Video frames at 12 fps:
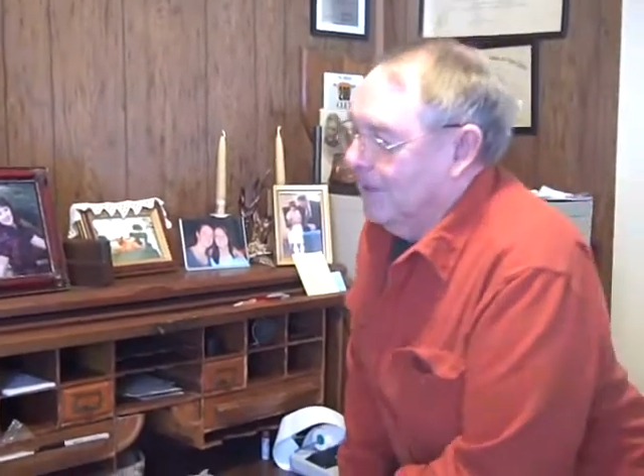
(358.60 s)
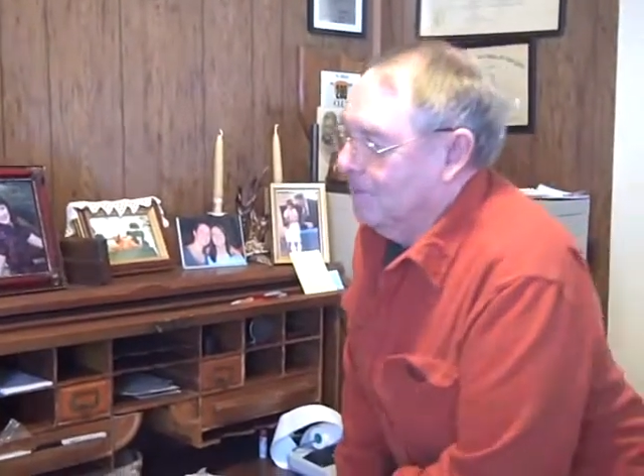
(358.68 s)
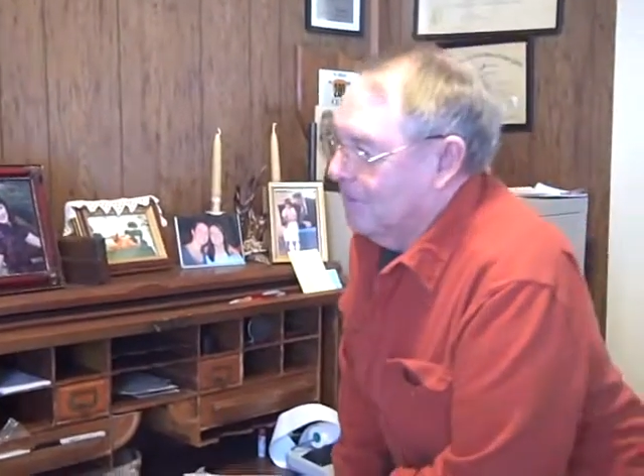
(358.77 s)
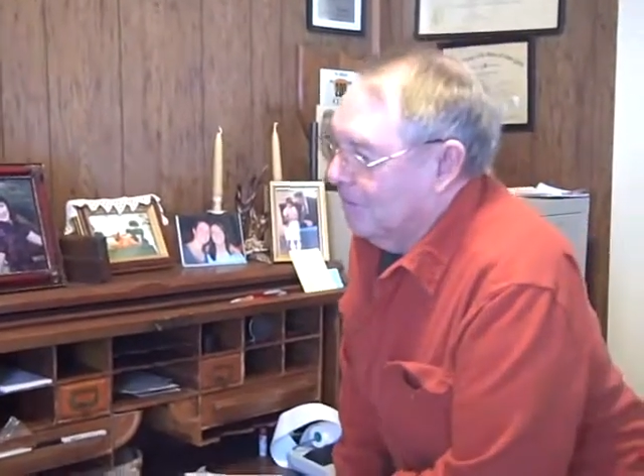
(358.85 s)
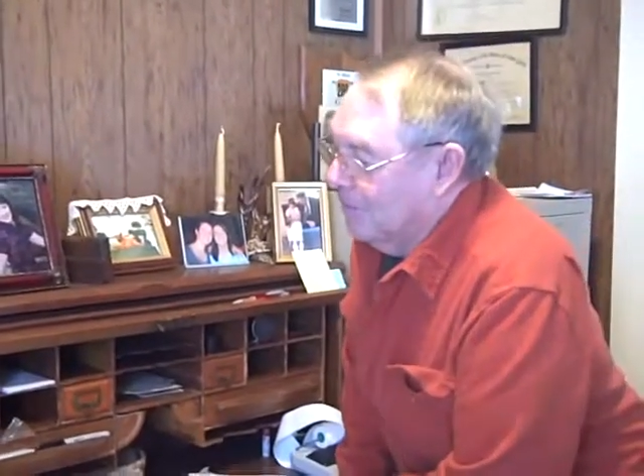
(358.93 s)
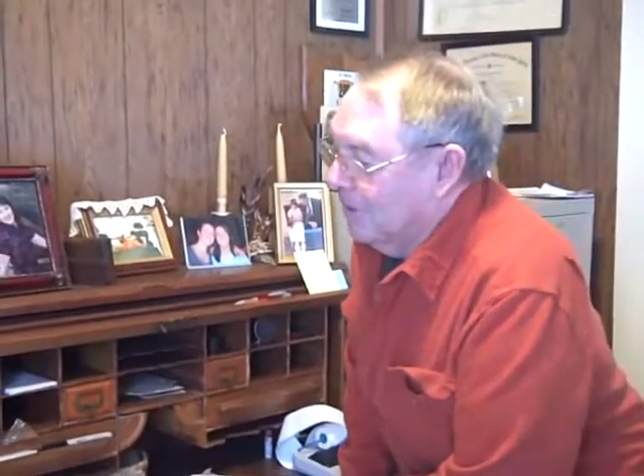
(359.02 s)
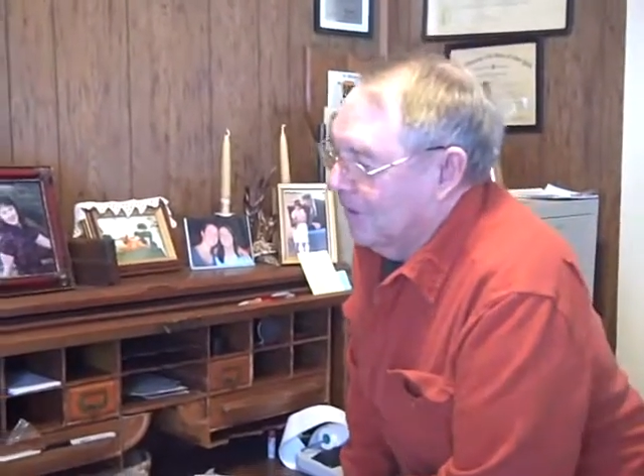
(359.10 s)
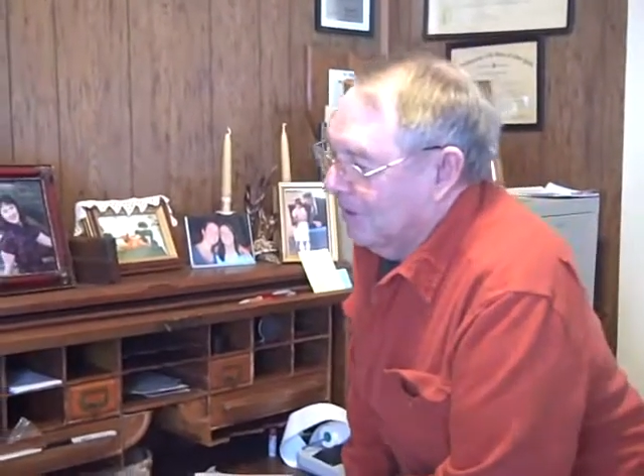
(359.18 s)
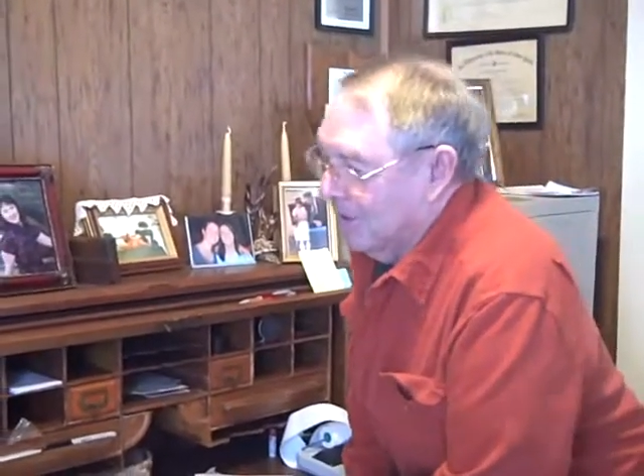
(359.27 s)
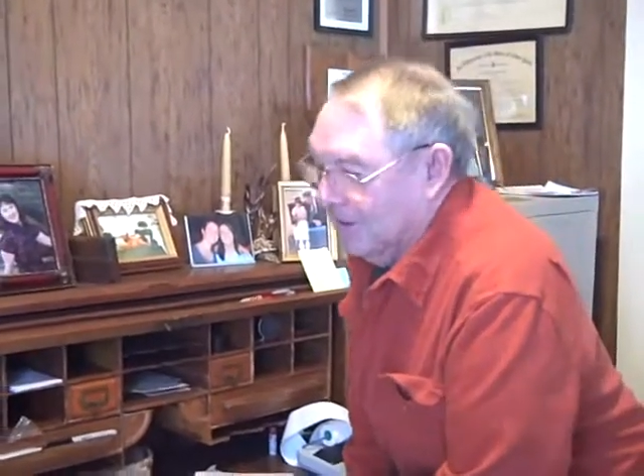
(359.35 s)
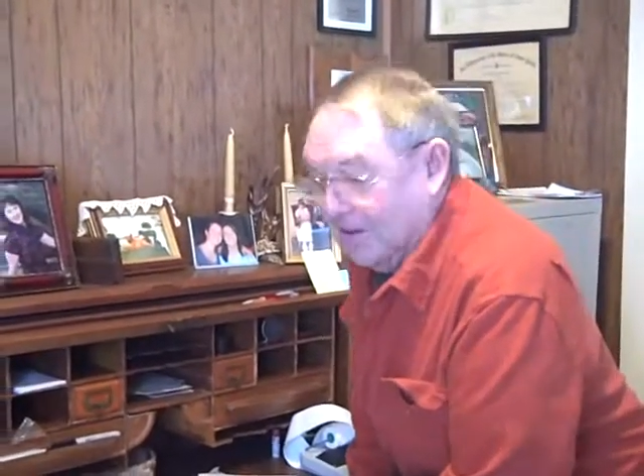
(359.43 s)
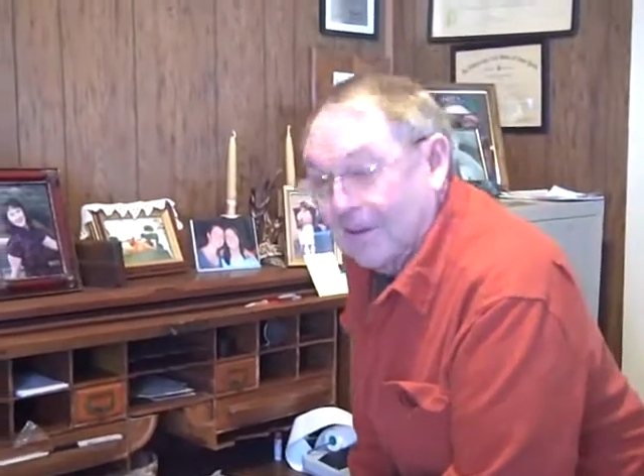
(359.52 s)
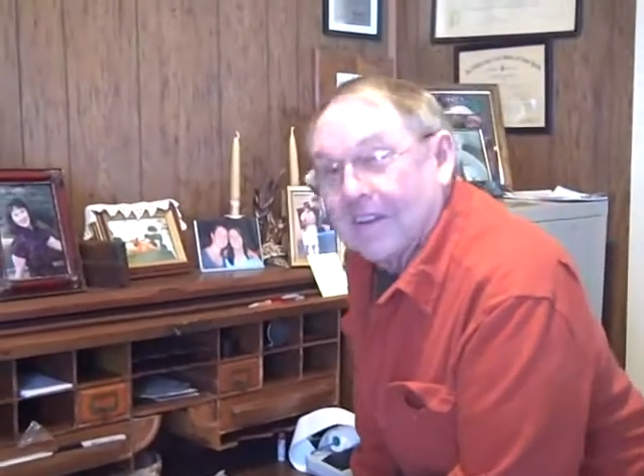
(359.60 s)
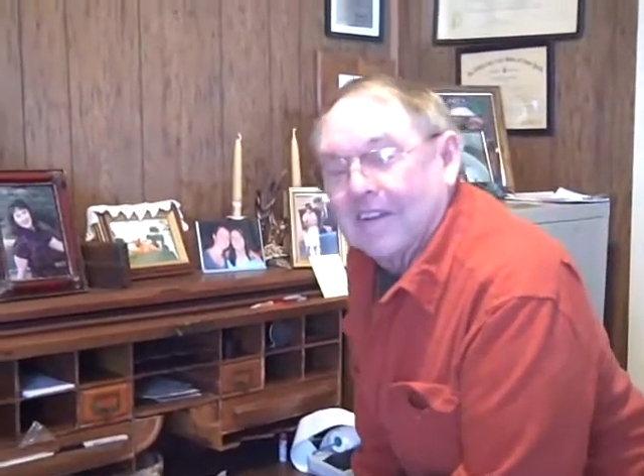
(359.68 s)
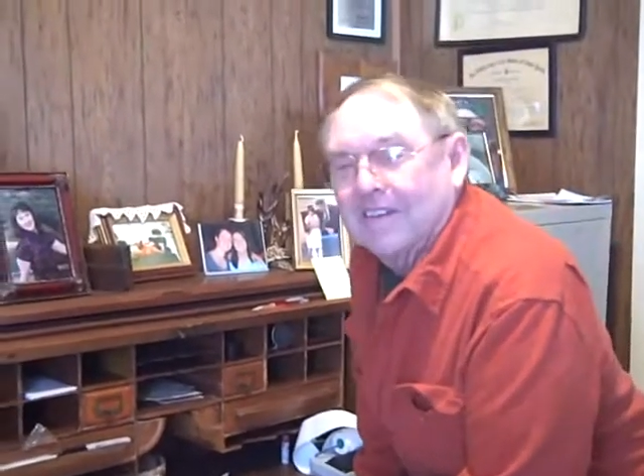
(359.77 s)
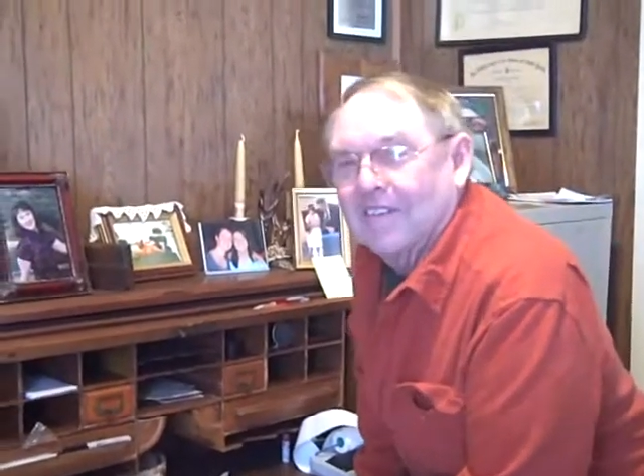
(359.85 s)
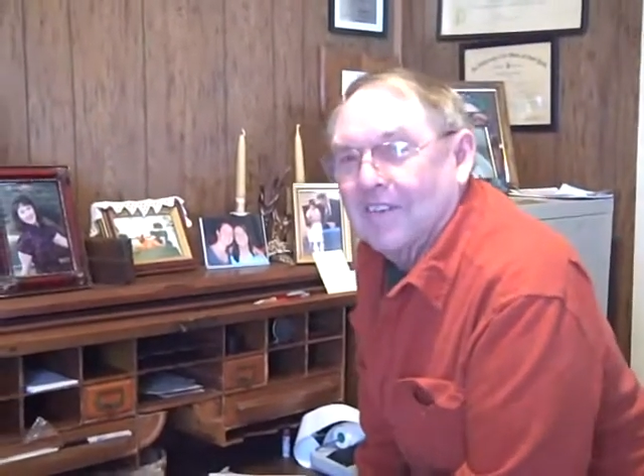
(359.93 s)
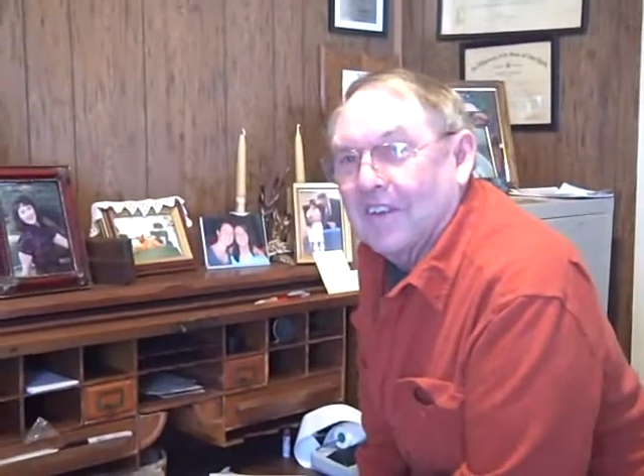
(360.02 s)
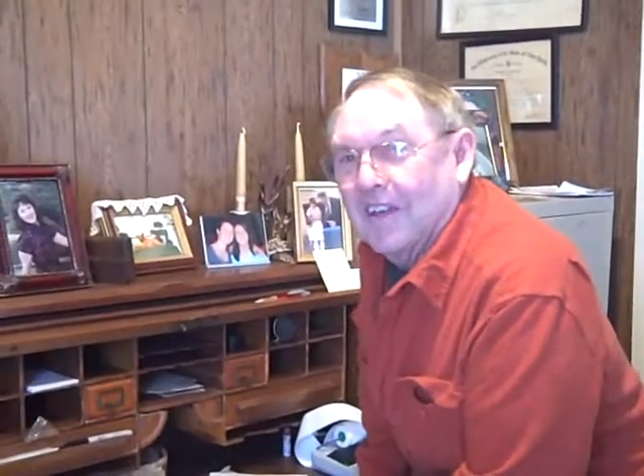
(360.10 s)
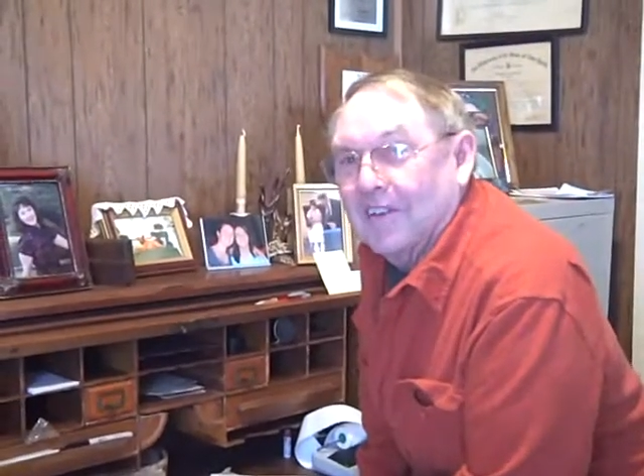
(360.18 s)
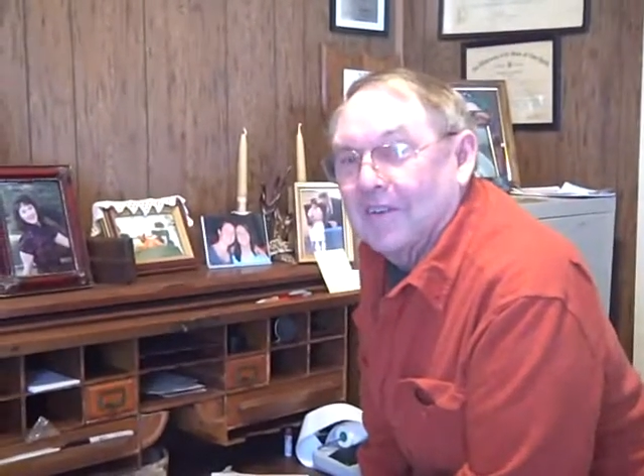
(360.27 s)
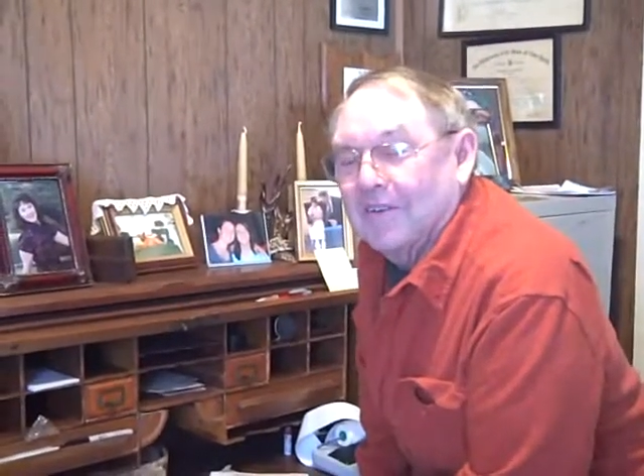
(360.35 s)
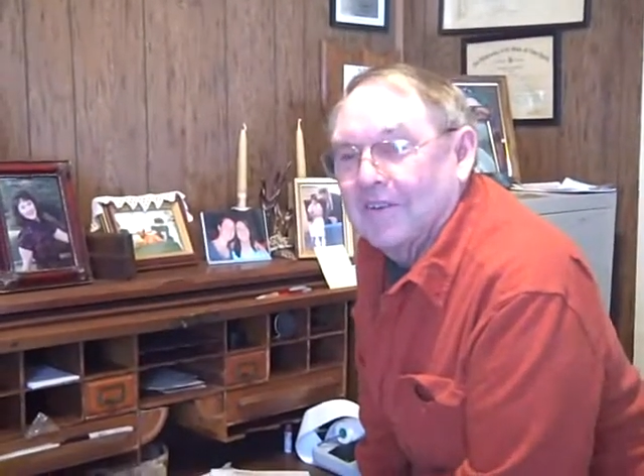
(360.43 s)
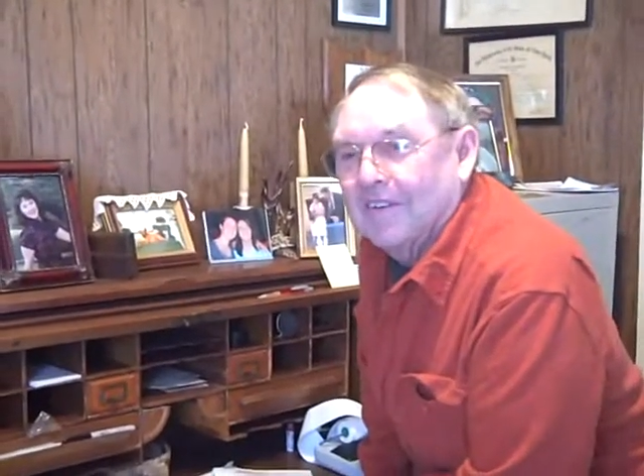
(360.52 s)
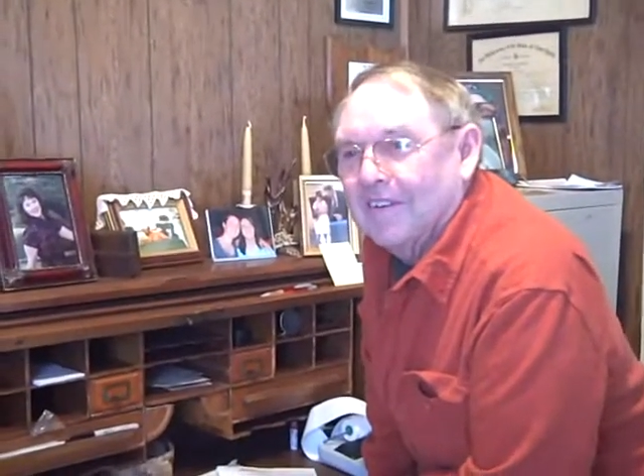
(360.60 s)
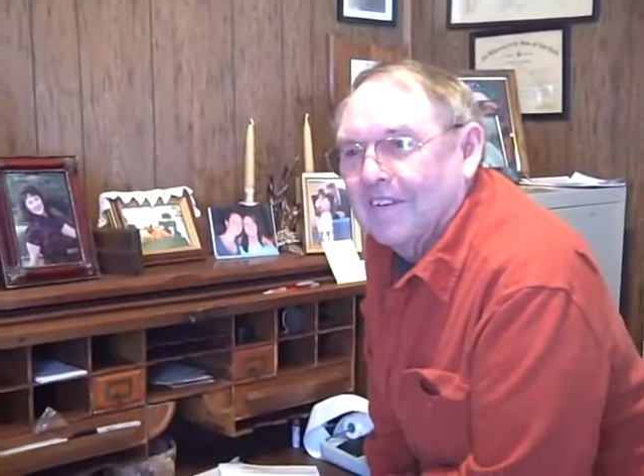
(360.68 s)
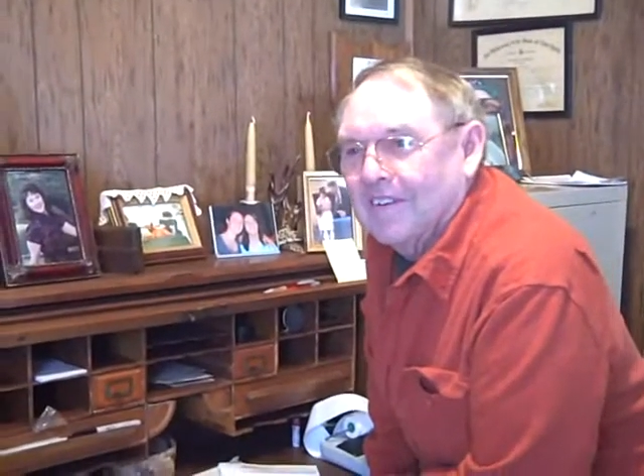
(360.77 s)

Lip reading: maybe we all ought to get together